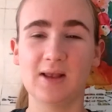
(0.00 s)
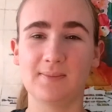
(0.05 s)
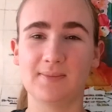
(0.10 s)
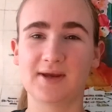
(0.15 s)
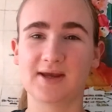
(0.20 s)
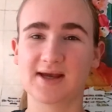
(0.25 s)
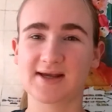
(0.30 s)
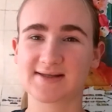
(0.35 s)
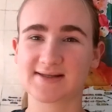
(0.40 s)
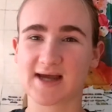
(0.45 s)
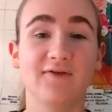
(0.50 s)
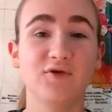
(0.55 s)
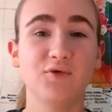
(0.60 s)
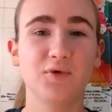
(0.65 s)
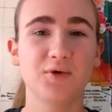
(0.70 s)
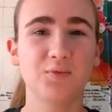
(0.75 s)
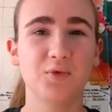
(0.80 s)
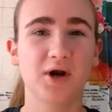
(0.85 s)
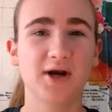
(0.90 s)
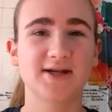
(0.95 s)
because
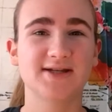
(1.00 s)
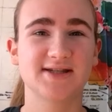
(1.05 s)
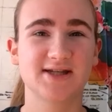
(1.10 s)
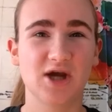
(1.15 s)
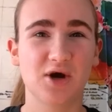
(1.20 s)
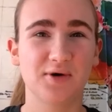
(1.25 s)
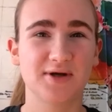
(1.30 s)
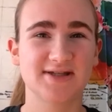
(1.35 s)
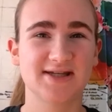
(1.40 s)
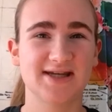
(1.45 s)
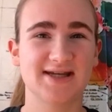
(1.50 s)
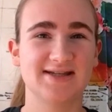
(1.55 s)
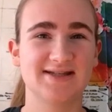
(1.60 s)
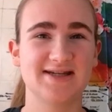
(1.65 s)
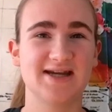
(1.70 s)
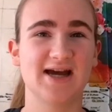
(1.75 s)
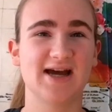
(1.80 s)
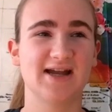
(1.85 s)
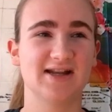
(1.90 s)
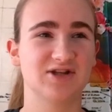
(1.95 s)
everyone wanted to go into
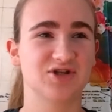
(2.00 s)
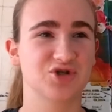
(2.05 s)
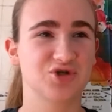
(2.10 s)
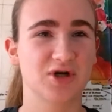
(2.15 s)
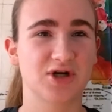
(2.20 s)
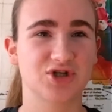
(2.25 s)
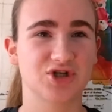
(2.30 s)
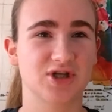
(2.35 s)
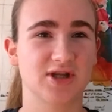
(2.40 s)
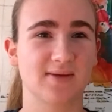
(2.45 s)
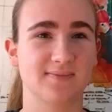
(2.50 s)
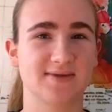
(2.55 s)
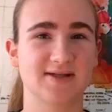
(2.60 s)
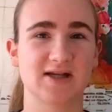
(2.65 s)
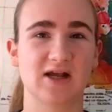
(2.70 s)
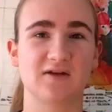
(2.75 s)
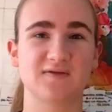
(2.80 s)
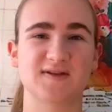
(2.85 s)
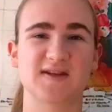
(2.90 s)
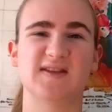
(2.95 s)
India and stretch
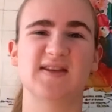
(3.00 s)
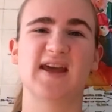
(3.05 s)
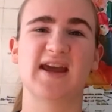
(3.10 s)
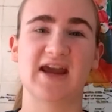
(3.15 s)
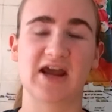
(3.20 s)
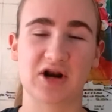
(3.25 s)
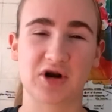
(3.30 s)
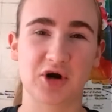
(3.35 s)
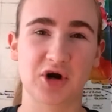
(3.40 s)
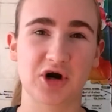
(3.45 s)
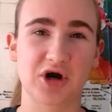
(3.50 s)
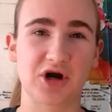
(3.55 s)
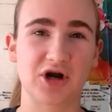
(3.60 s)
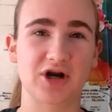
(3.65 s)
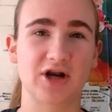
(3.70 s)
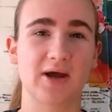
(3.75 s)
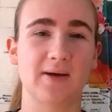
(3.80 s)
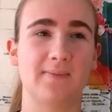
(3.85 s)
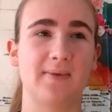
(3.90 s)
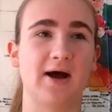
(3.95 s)
themselves, and they had
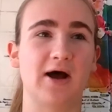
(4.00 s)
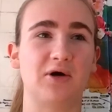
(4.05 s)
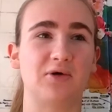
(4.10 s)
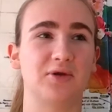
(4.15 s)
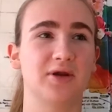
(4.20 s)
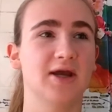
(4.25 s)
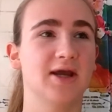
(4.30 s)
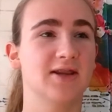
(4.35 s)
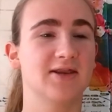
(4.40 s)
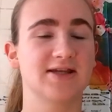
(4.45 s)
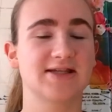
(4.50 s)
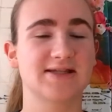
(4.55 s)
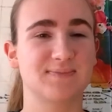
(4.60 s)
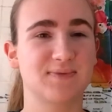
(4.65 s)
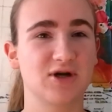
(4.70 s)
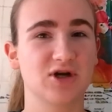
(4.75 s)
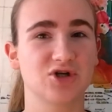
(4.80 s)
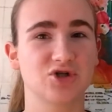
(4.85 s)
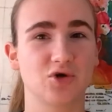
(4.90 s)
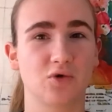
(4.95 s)
heard about the
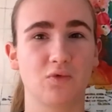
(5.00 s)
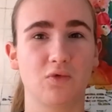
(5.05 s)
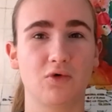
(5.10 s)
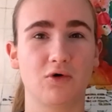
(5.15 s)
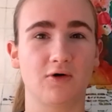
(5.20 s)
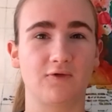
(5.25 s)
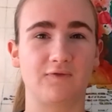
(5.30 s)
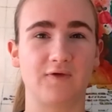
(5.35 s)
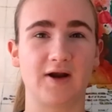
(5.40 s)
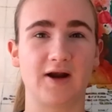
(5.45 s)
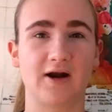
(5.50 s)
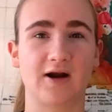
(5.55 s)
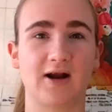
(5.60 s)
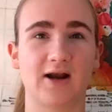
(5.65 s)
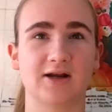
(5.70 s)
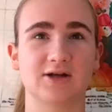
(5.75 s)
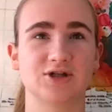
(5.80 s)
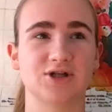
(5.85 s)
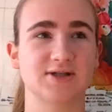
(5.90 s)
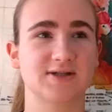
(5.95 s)
spiritual warfare
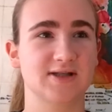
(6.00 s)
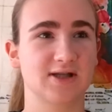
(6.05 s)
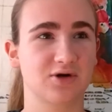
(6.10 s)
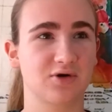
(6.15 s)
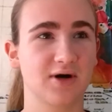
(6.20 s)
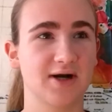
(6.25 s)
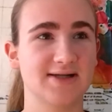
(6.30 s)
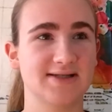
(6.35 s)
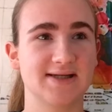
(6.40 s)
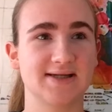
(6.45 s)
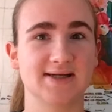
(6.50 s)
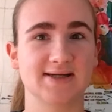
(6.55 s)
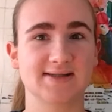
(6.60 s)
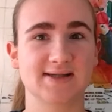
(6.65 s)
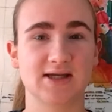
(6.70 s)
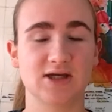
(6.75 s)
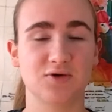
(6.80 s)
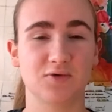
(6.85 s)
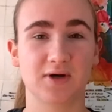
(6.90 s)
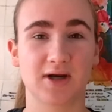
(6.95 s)
and just the craziness
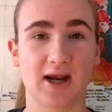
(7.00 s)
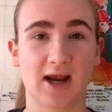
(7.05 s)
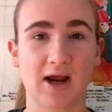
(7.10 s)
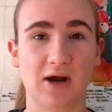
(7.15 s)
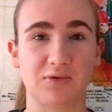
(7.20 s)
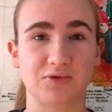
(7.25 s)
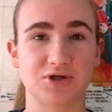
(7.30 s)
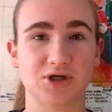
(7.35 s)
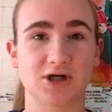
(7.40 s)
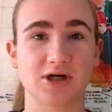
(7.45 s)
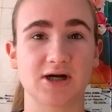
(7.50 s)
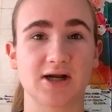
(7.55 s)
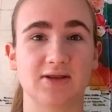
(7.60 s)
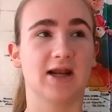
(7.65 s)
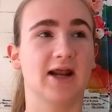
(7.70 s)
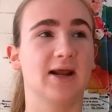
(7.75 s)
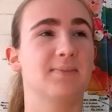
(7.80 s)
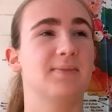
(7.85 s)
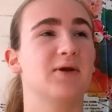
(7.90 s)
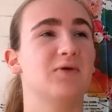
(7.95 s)
that you encounter,
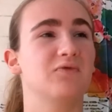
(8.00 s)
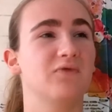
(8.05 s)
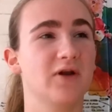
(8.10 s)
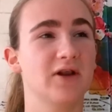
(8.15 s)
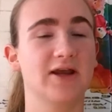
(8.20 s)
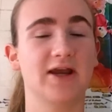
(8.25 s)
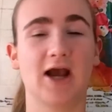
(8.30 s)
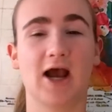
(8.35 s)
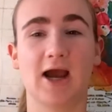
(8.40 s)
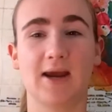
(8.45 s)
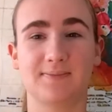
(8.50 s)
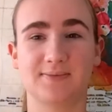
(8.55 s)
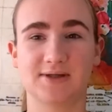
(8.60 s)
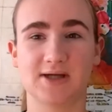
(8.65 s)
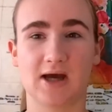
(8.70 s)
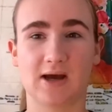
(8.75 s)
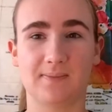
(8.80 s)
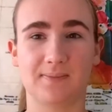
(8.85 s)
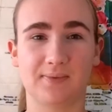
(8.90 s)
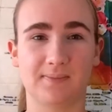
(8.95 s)
and had been really hyped
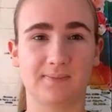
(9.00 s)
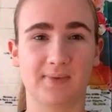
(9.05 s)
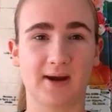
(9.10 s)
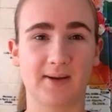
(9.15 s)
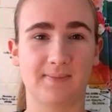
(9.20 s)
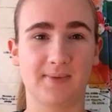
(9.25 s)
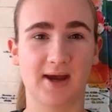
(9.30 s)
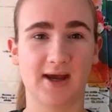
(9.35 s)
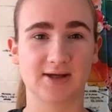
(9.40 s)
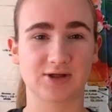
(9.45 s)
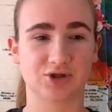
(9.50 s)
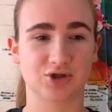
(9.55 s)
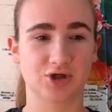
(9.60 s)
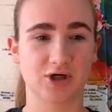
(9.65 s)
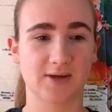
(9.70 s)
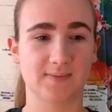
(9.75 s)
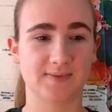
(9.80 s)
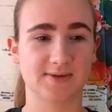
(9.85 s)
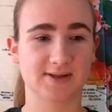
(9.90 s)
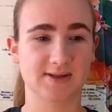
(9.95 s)
up by past
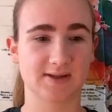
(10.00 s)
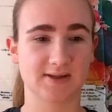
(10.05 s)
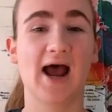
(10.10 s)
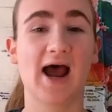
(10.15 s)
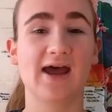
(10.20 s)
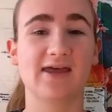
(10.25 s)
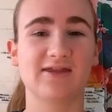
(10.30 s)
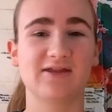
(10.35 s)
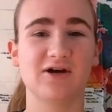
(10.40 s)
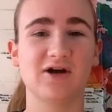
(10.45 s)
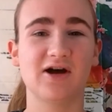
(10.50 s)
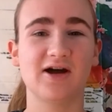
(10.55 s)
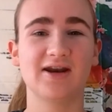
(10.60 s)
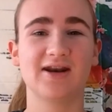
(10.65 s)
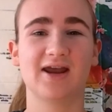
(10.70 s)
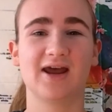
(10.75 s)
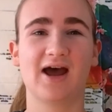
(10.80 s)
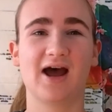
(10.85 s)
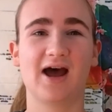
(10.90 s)
trips. I thought